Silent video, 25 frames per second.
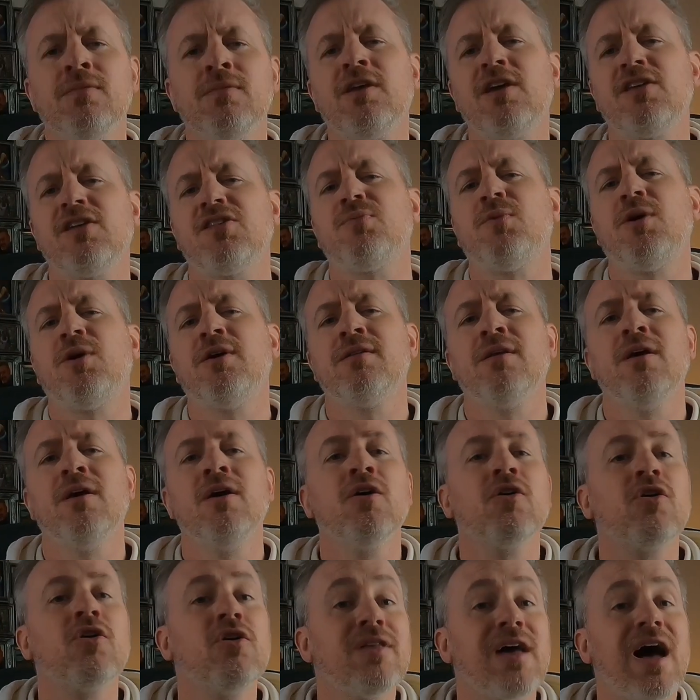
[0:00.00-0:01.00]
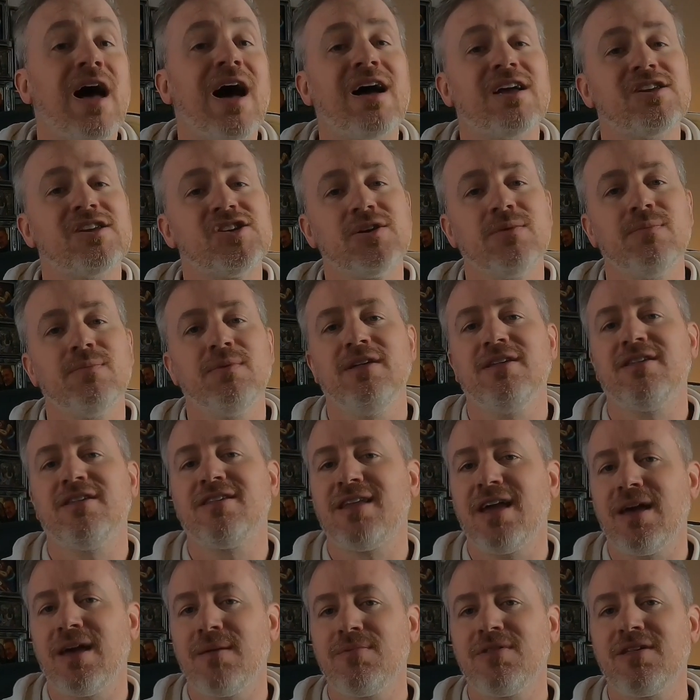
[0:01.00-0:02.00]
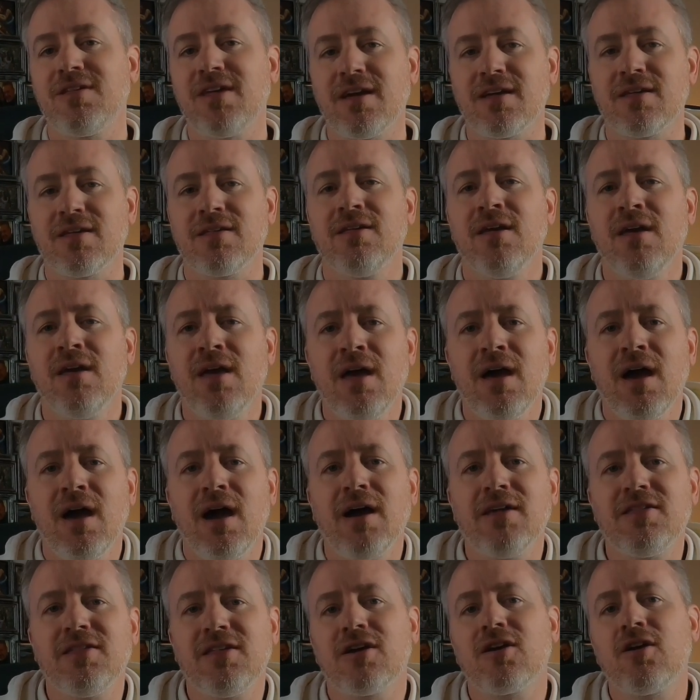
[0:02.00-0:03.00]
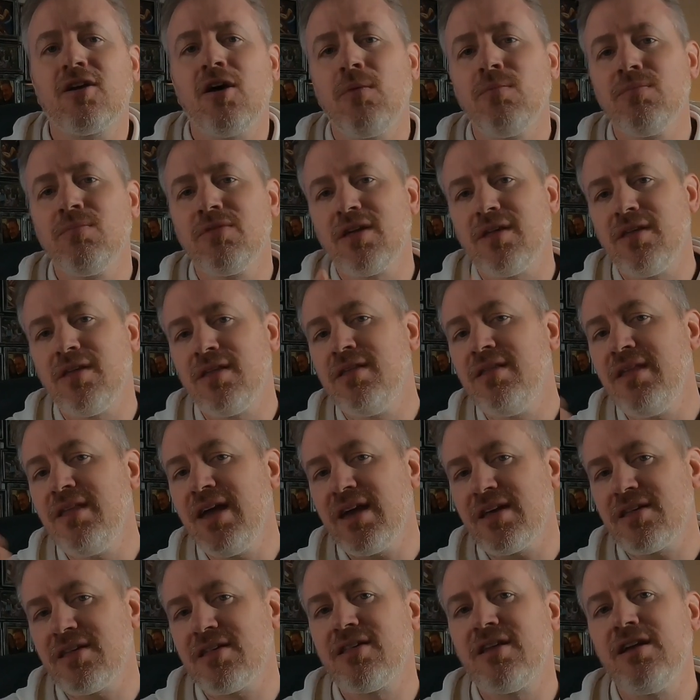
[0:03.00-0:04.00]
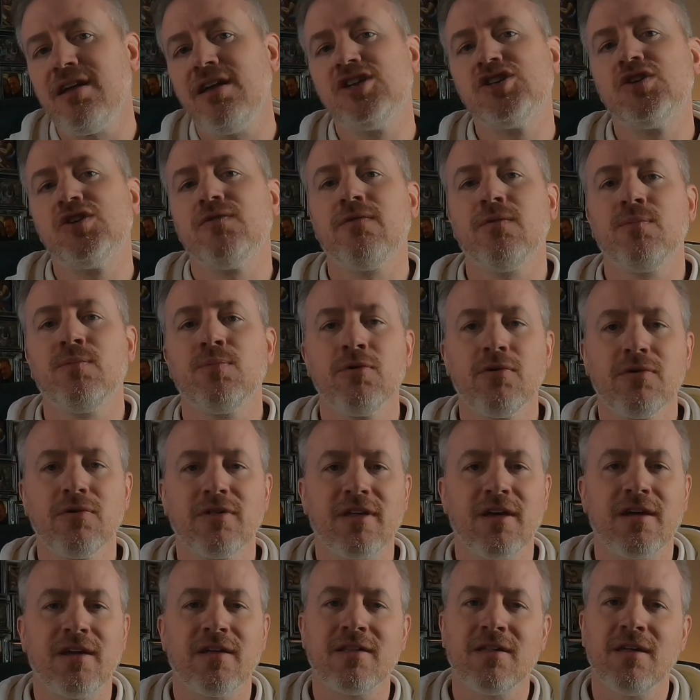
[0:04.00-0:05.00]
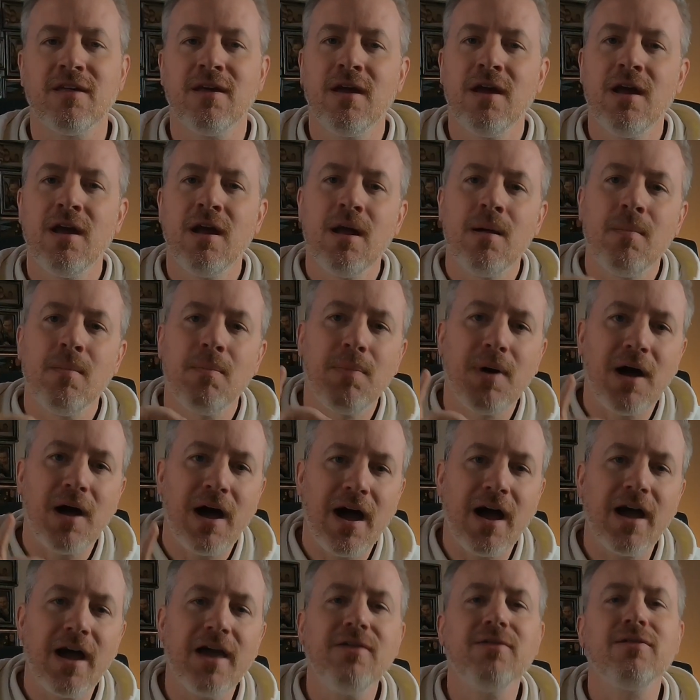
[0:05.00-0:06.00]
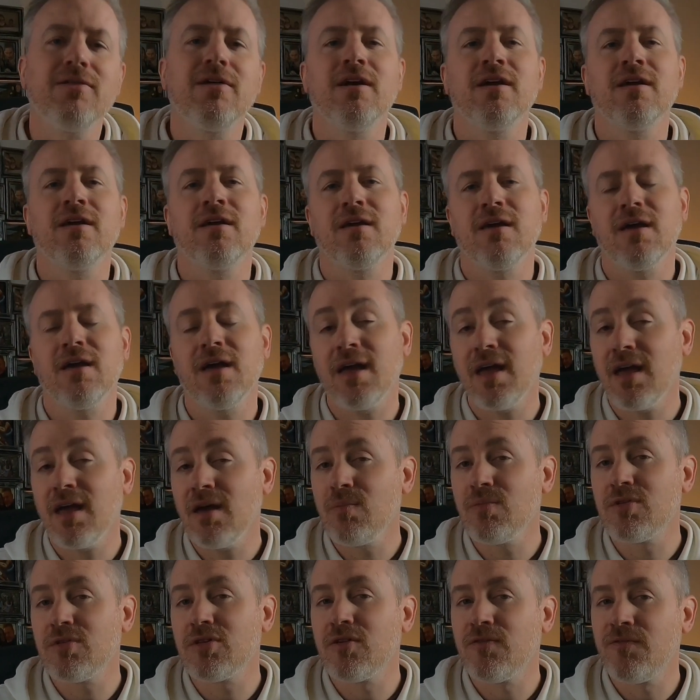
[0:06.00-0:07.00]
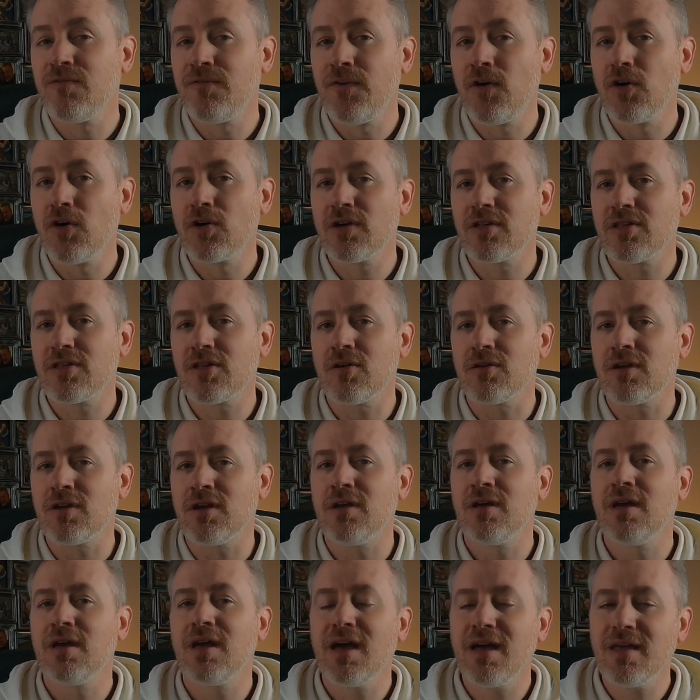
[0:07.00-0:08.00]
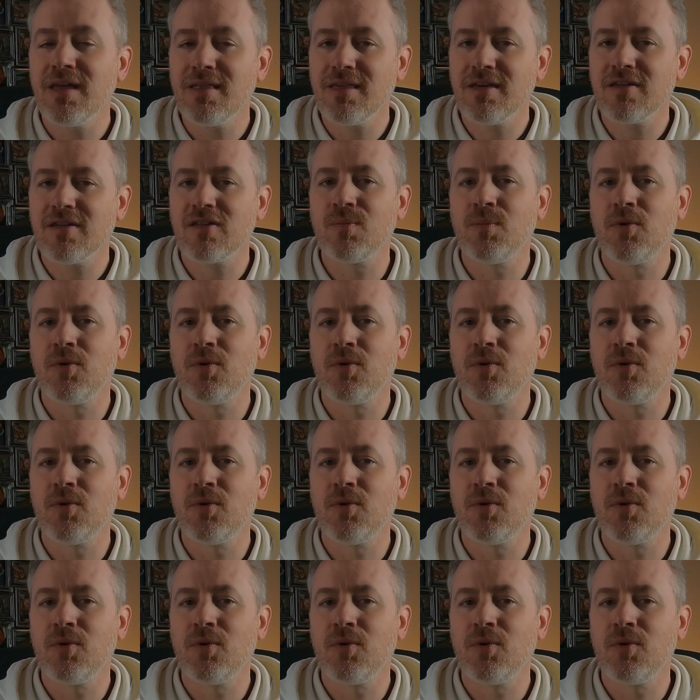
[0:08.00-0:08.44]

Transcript: This one could actually be step 6, as it comes at the next stage of the process, but I think it helps to focus on it at this